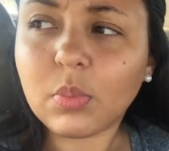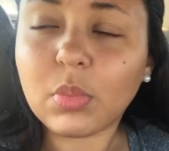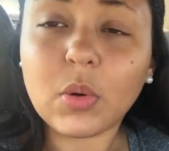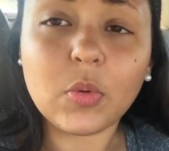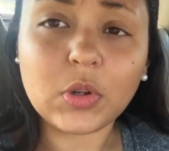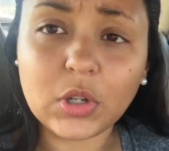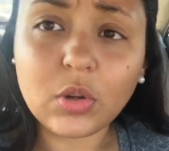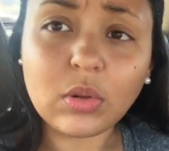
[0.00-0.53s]

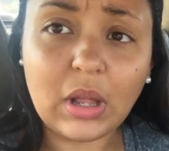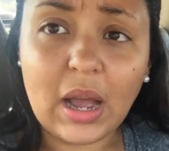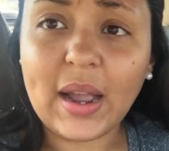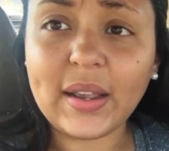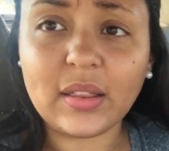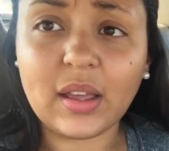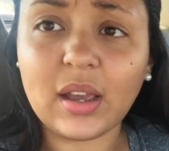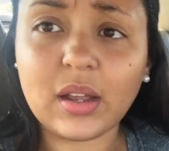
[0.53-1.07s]
but we do
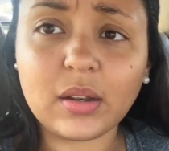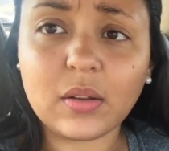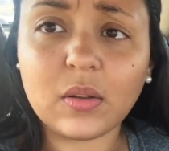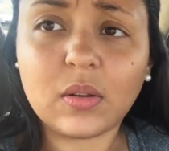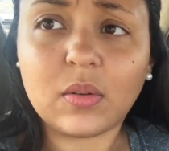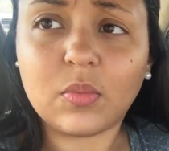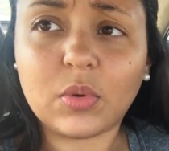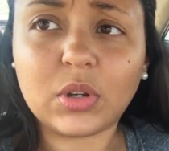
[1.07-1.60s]
like that.
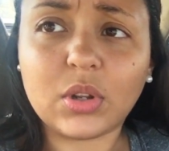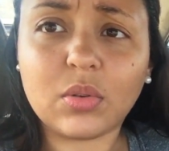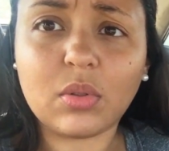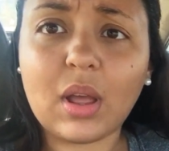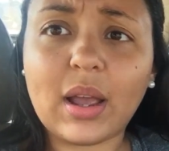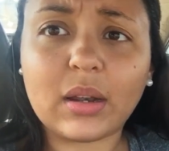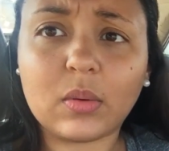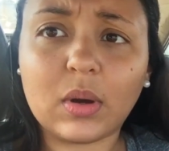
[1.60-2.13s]
We do
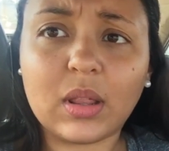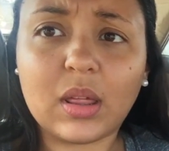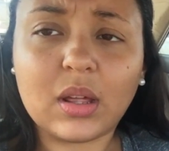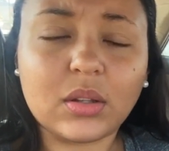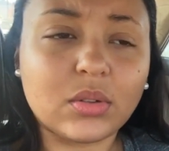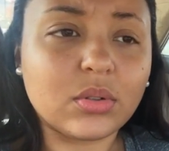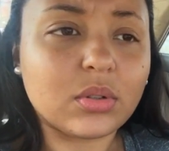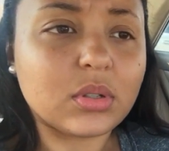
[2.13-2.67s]
like the way
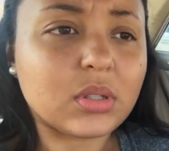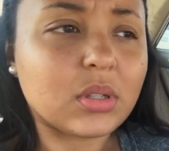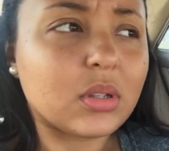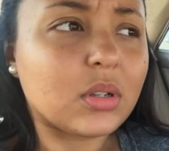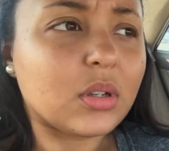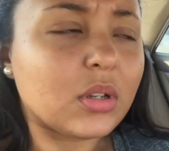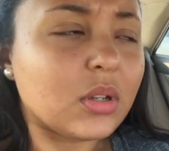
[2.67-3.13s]
that looks.